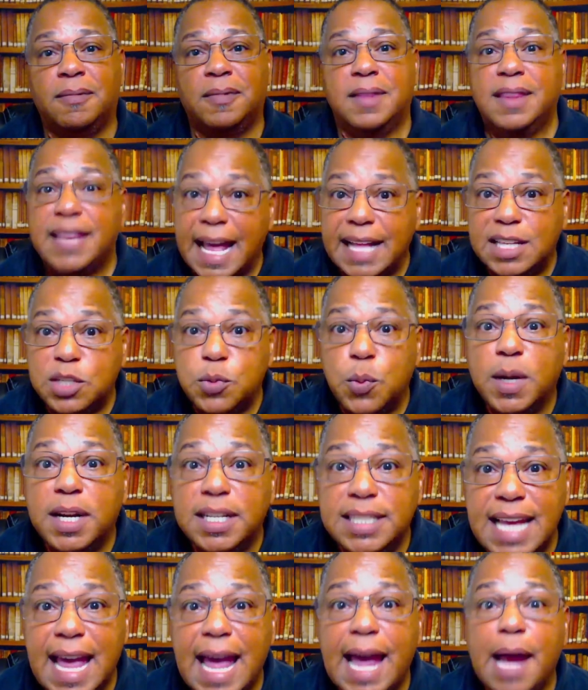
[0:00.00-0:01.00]
That's what a
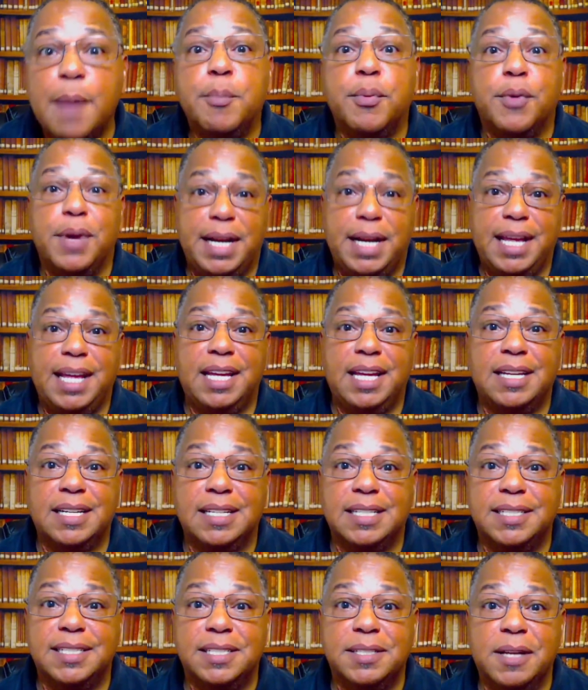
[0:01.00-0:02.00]
tabret
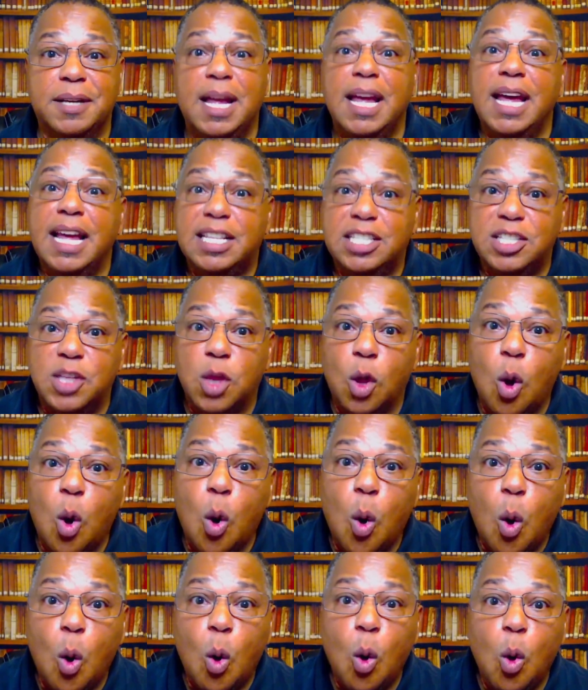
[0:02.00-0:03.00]
is. It's the
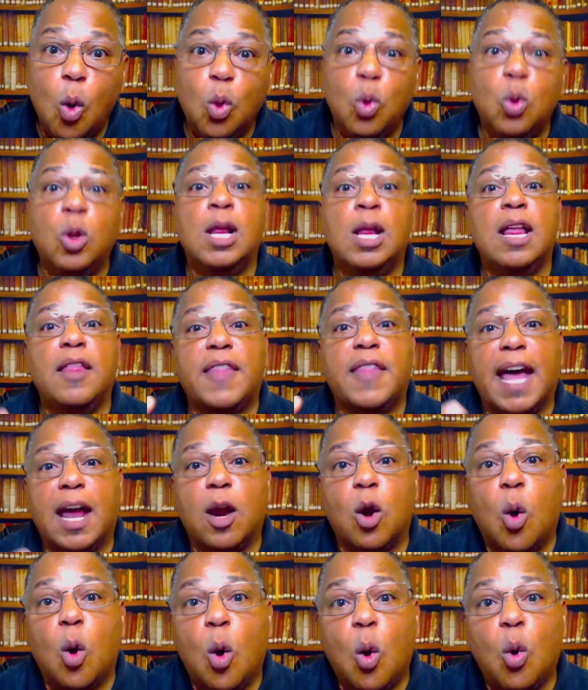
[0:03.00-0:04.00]
hole that
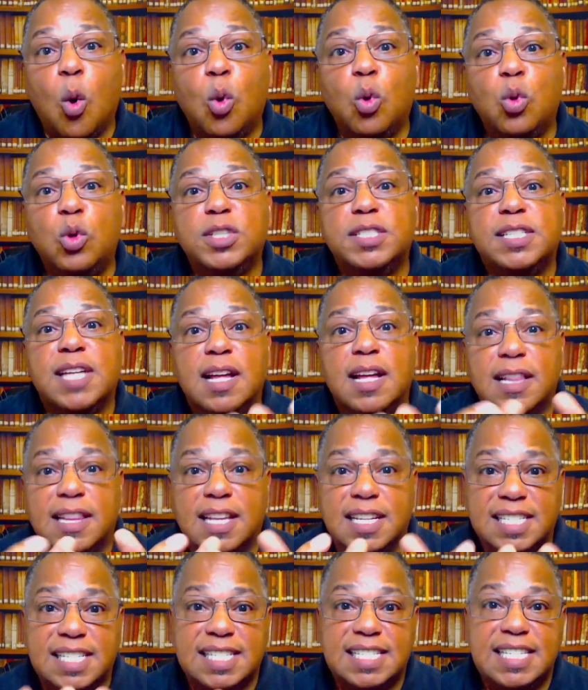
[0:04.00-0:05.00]
holds
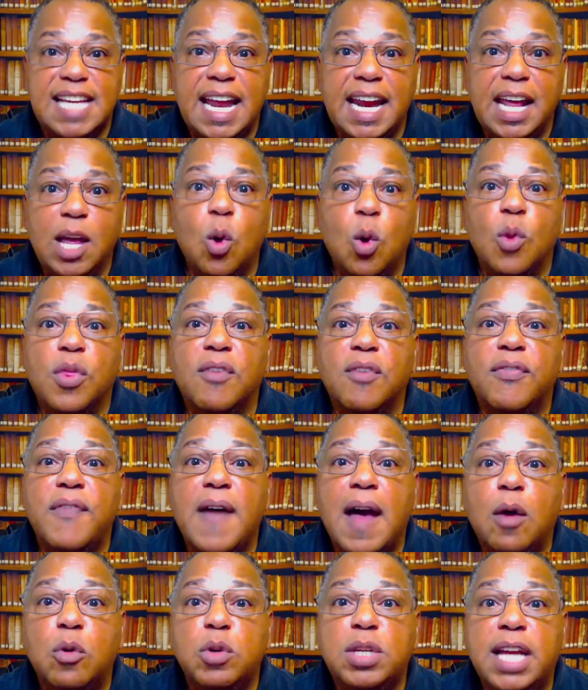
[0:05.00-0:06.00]
the setting or the
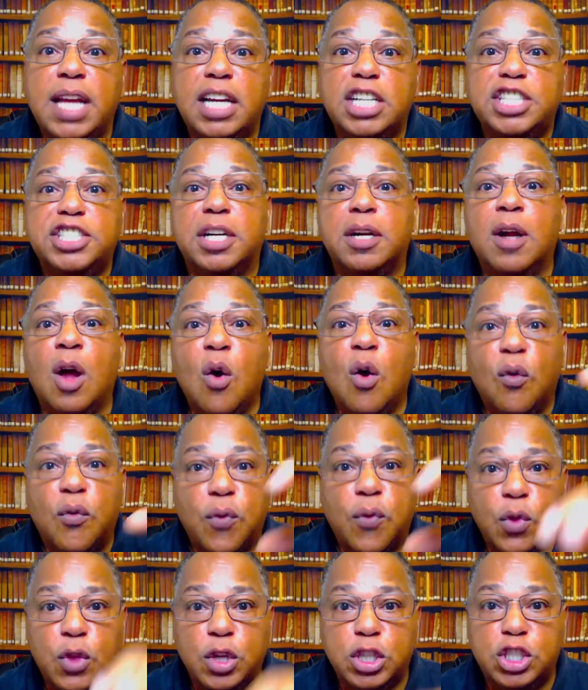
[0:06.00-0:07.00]
foundation
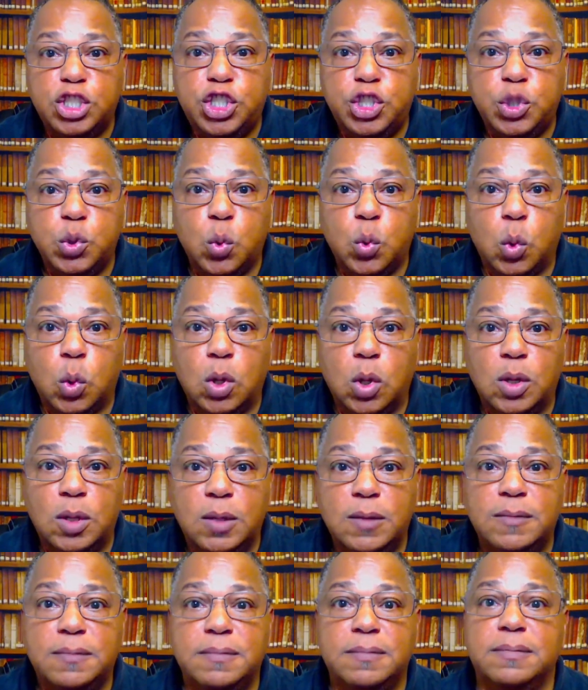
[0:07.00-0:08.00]
for the jewel.
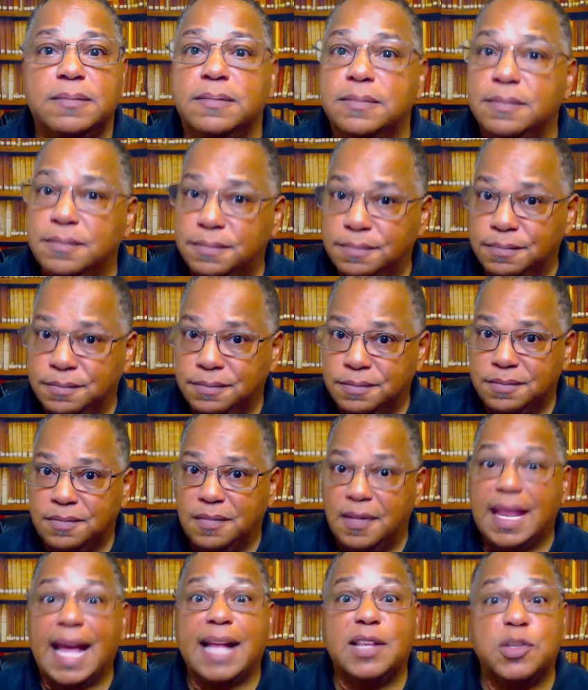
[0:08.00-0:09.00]

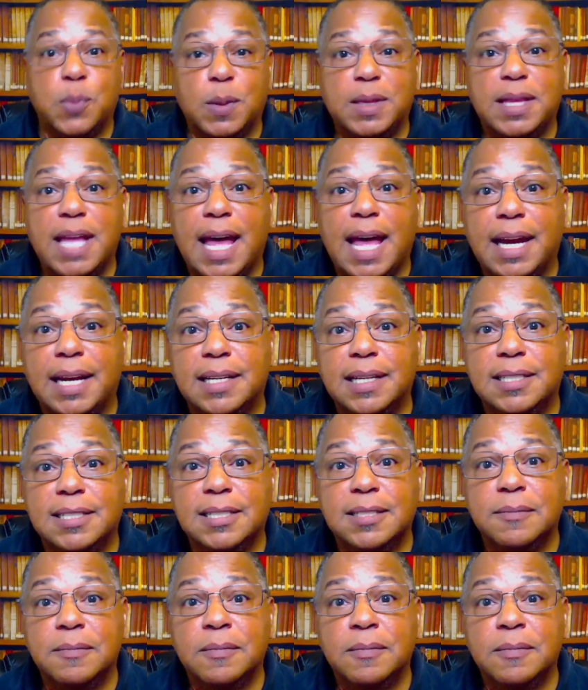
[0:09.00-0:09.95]
That's what that is.